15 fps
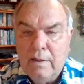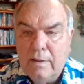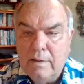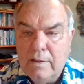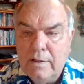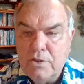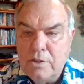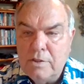
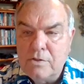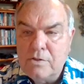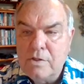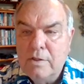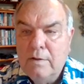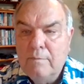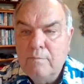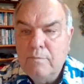
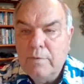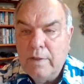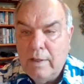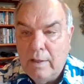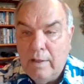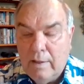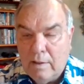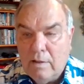conditions,
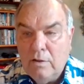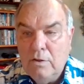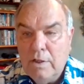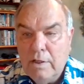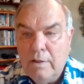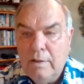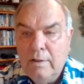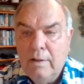
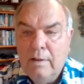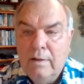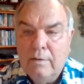including